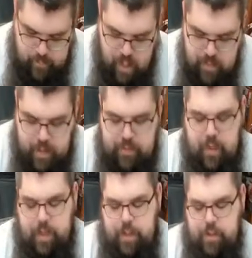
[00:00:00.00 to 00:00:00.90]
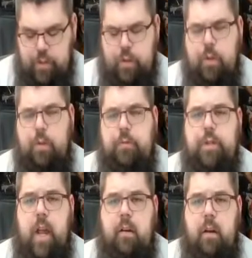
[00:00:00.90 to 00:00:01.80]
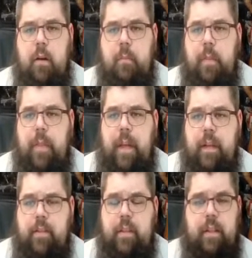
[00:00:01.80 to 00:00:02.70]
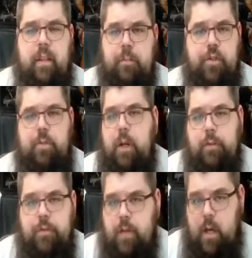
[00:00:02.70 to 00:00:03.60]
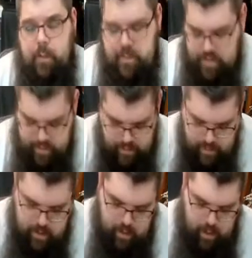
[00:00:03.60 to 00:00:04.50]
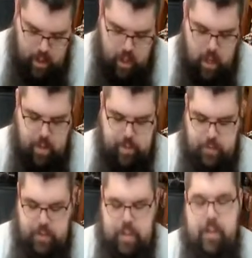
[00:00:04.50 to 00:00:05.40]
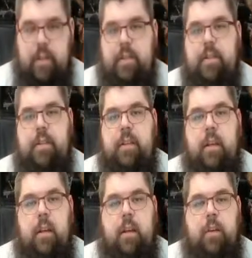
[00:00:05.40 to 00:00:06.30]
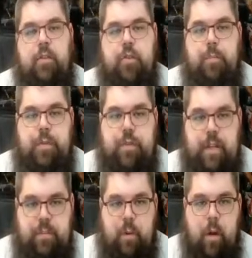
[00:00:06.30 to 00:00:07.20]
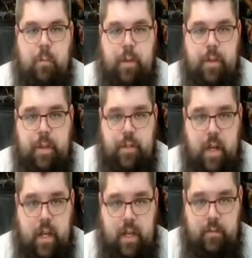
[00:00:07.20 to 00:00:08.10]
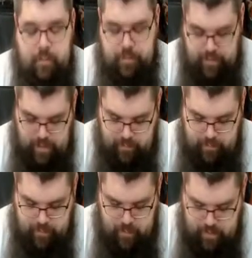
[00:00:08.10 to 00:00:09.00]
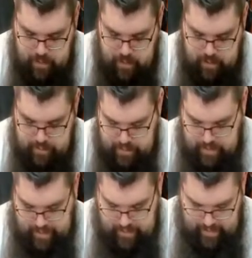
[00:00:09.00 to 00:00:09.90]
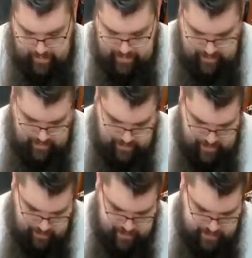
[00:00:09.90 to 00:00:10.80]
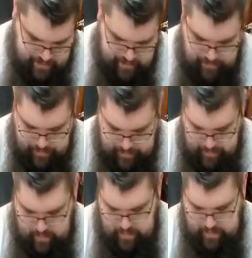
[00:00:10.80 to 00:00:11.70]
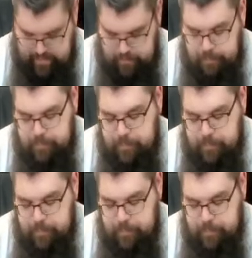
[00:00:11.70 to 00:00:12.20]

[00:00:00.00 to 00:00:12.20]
and then like 2 cherub things that let them shoot extra times. Then you get this troop transport with a giant flamethrower stained glass thing on the top, which is freaking awesome.